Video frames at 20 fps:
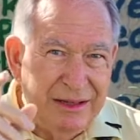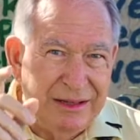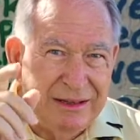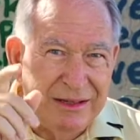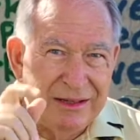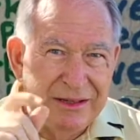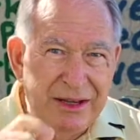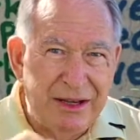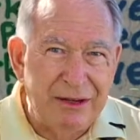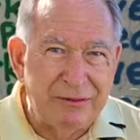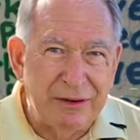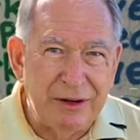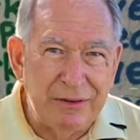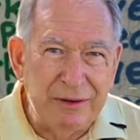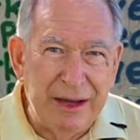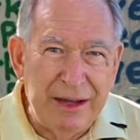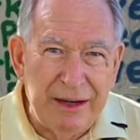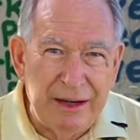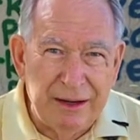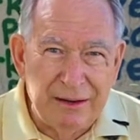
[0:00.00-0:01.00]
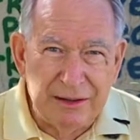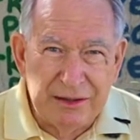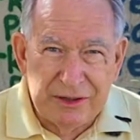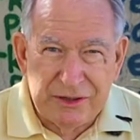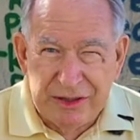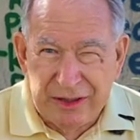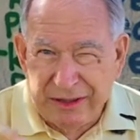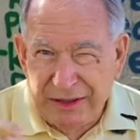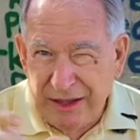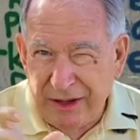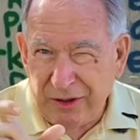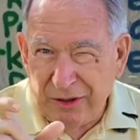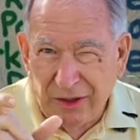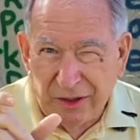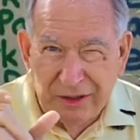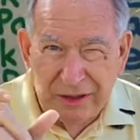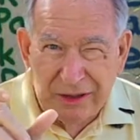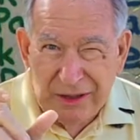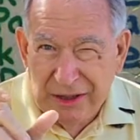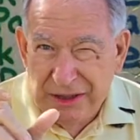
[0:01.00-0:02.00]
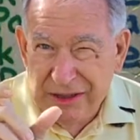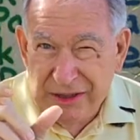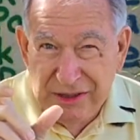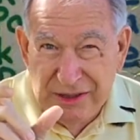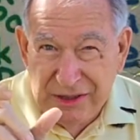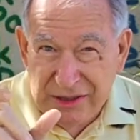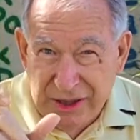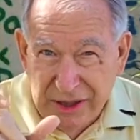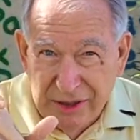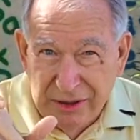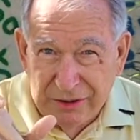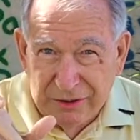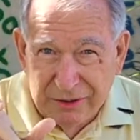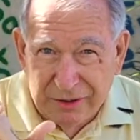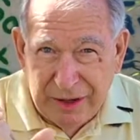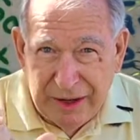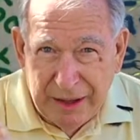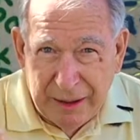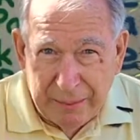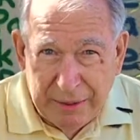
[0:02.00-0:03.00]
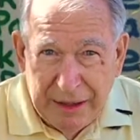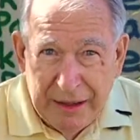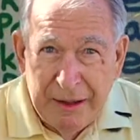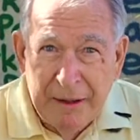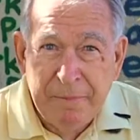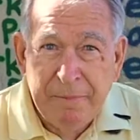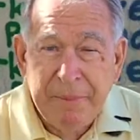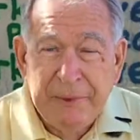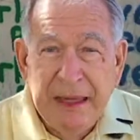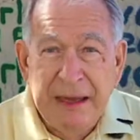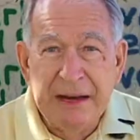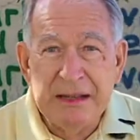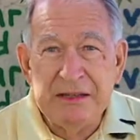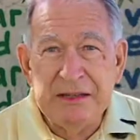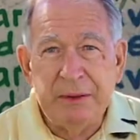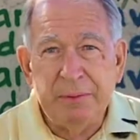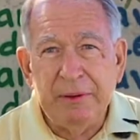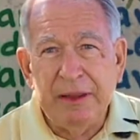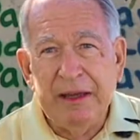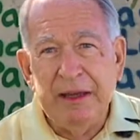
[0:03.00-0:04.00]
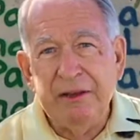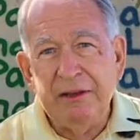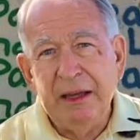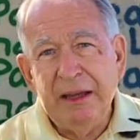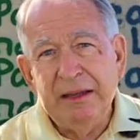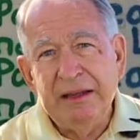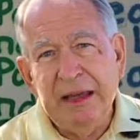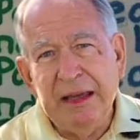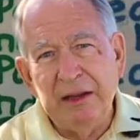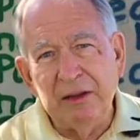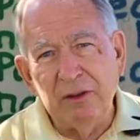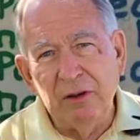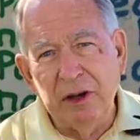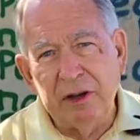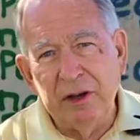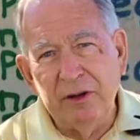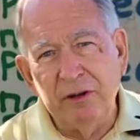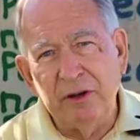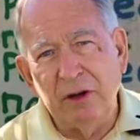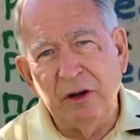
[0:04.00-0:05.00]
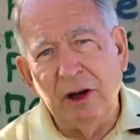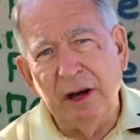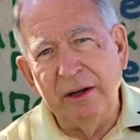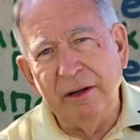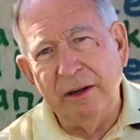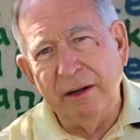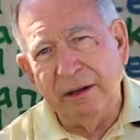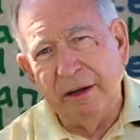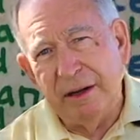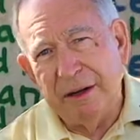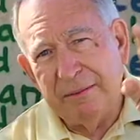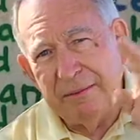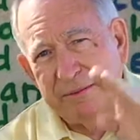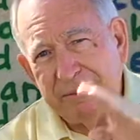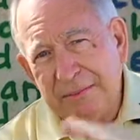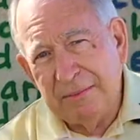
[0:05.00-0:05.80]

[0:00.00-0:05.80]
the secret right here is the thing called a sonogram. And it's simply take a look at your garden area.